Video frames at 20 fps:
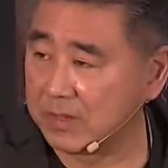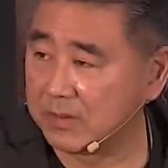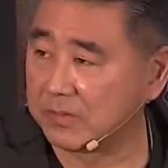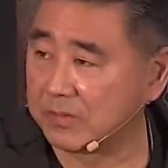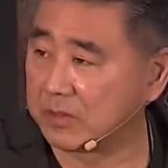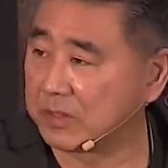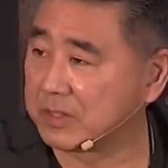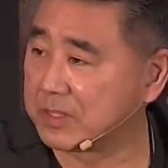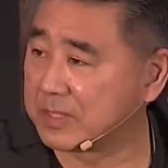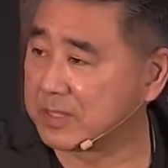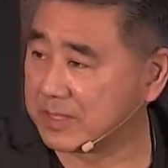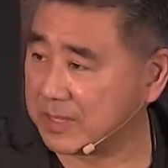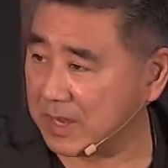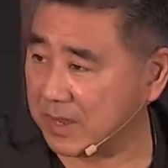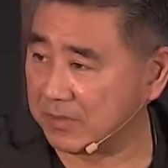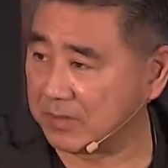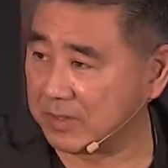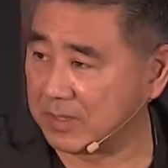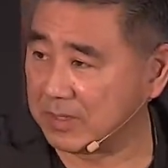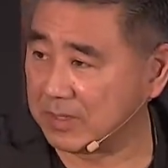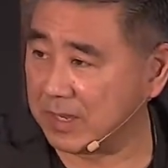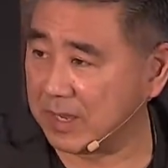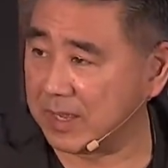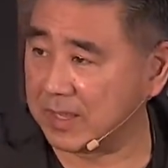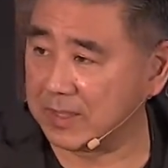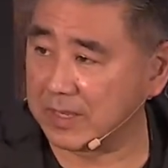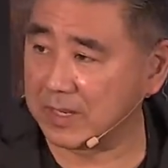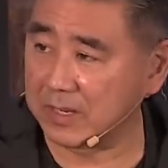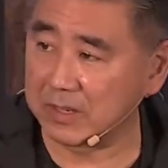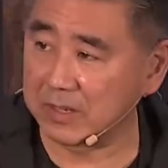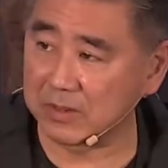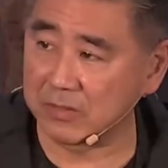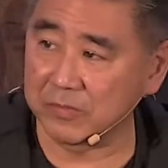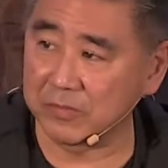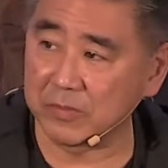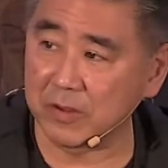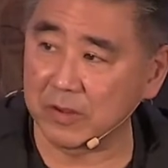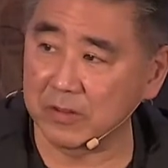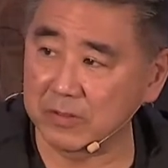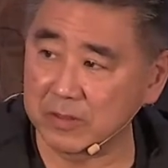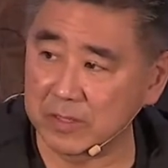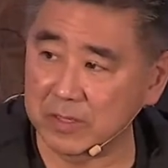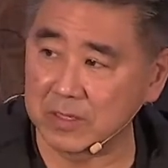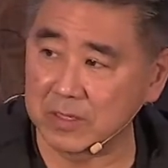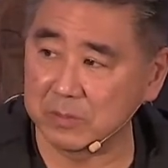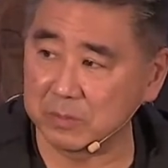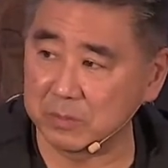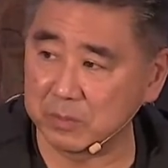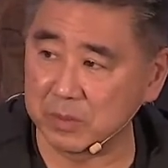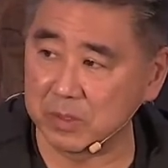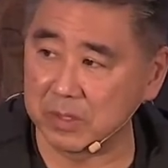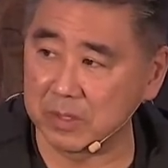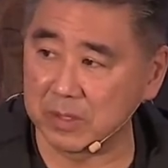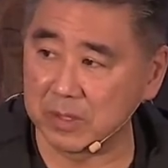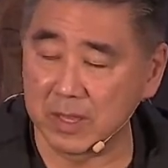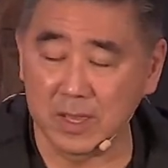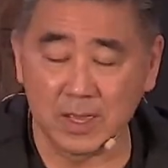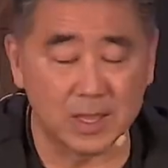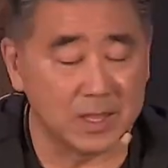verse 7, and then I'm going to follow that up with